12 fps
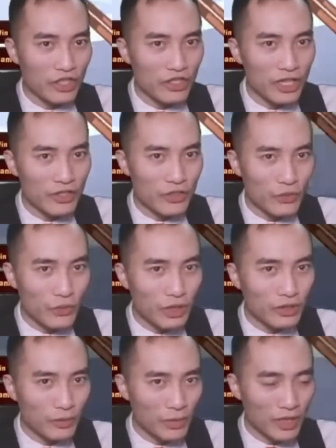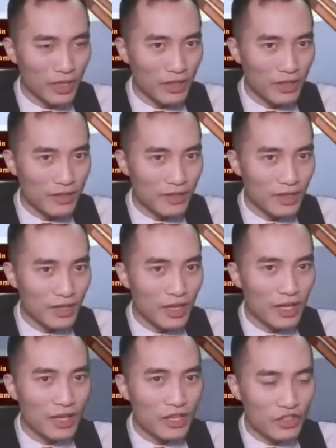struggling because
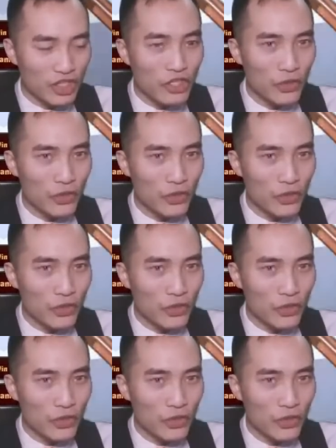she chose a